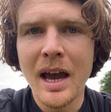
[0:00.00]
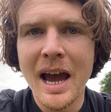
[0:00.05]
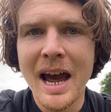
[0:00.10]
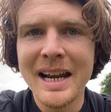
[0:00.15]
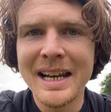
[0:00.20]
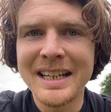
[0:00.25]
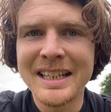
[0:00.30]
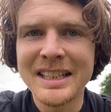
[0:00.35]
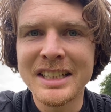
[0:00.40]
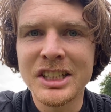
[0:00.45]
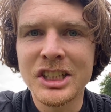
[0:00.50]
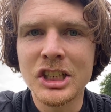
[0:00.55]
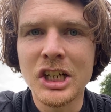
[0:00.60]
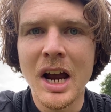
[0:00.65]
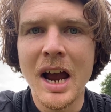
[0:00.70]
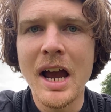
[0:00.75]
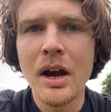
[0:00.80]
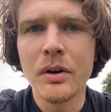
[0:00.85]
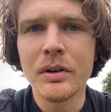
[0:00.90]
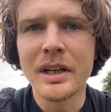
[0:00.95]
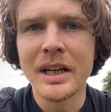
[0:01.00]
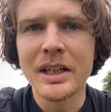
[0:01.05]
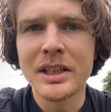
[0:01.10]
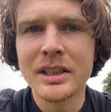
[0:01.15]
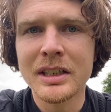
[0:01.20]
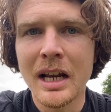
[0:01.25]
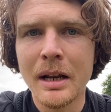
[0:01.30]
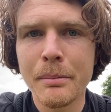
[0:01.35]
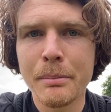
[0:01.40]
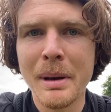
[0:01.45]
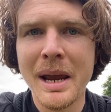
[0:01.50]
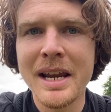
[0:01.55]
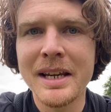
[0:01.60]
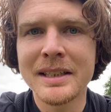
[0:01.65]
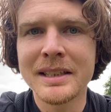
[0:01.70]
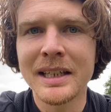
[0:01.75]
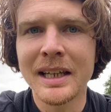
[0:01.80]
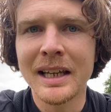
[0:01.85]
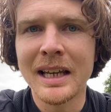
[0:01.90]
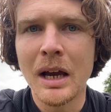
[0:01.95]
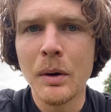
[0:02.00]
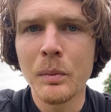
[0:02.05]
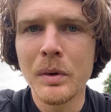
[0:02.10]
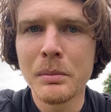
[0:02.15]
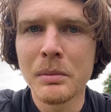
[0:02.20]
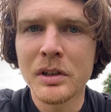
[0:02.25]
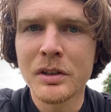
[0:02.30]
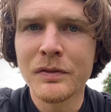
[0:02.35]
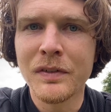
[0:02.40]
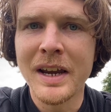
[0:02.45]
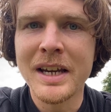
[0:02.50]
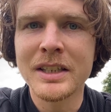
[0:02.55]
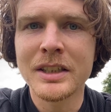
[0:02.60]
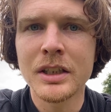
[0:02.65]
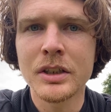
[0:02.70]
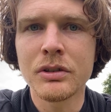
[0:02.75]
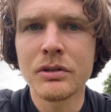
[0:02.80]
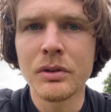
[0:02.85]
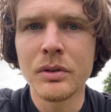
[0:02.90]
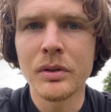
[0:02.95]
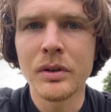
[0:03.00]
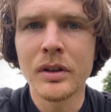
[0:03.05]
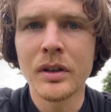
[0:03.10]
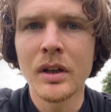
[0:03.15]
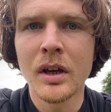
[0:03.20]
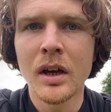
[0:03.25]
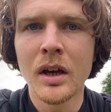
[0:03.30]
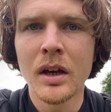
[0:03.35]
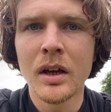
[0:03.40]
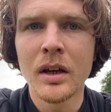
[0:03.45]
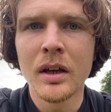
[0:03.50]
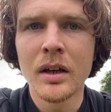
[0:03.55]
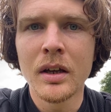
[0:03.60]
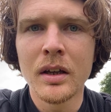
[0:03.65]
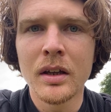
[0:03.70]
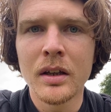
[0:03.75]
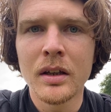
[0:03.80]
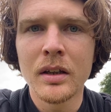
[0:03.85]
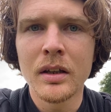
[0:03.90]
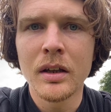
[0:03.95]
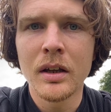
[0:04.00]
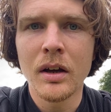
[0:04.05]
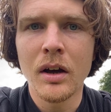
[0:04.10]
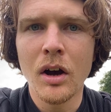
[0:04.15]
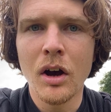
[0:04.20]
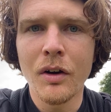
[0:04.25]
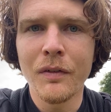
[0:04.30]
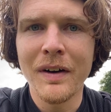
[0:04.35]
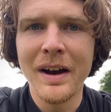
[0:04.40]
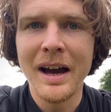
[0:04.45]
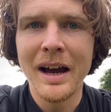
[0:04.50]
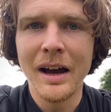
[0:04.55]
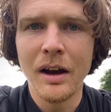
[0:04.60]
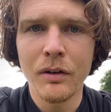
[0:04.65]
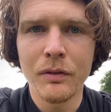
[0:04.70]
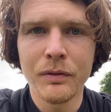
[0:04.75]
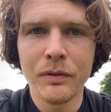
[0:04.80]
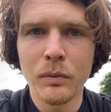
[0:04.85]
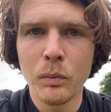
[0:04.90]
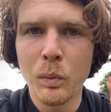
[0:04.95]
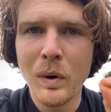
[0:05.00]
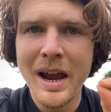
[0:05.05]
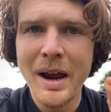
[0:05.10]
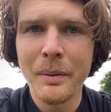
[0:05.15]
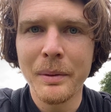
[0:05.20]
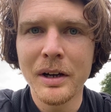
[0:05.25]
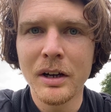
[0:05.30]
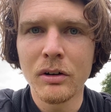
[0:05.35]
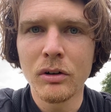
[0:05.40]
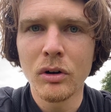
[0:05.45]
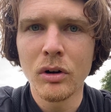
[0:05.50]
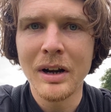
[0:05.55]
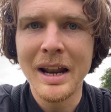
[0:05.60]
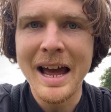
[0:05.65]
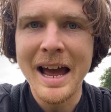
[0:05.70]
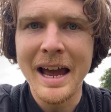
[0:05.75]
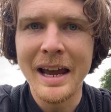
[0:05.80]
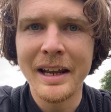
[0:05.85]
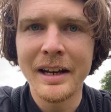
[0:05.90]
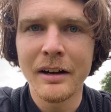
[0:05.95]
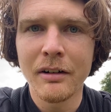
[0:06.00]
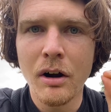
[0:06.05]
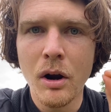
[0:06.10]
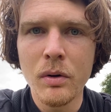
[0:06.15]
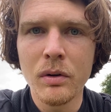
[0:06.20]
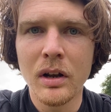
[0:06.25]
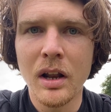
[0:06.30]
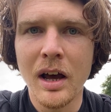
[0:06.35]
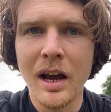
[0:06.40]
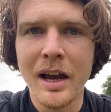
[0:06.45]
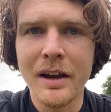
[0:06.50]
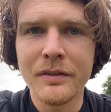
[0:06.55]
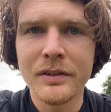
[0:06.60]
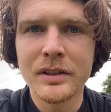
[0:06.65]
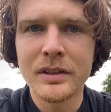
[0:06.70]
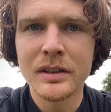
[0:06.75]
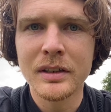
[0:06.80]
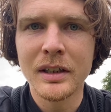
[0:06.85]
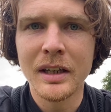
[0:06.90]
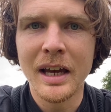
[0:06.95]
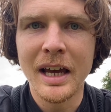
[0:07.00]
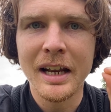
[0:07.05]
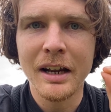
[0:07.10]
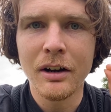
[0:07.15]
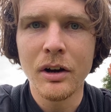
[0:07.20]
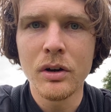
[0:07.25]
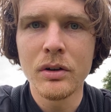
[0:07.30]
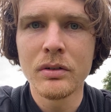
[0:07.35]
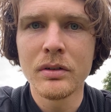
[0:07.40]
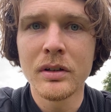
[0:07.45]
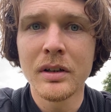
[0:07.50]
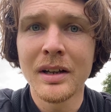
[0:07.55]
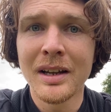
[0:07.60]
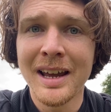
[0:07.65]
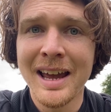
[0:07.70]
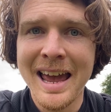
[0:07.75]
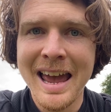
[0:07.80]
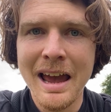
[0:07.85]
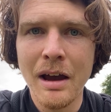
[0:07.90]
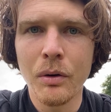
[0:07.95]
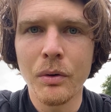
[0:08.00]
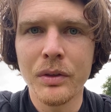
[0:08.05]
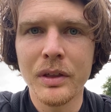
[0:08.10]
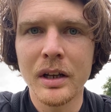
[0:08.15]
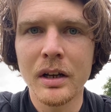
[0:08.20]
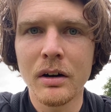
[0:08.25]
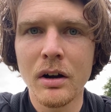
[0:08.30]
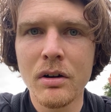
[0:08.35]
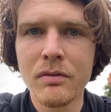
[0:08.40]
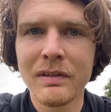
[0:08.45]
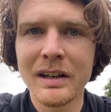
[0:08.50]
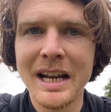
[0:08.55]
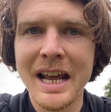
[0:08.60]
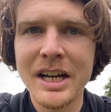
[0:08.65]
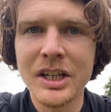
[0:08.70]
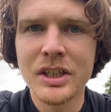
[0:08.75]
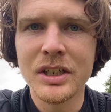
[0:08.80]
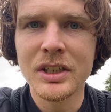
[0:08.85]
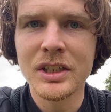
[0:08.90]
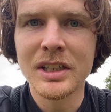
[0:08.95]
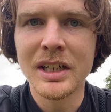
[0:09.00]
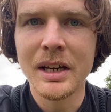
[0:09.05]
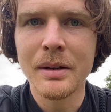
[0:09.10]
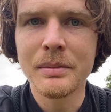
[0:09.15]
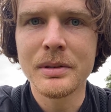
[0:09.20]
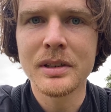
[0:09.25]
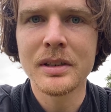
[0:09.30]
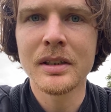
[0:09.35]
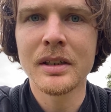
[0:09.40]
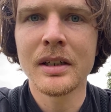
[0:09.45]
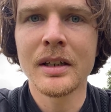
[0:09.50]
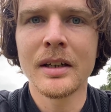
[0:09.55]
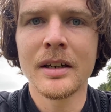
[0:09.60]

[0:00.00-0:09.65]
and it is childish and basic, and we must face the truth of where we are all at in our own lives and our own health and our own relationships.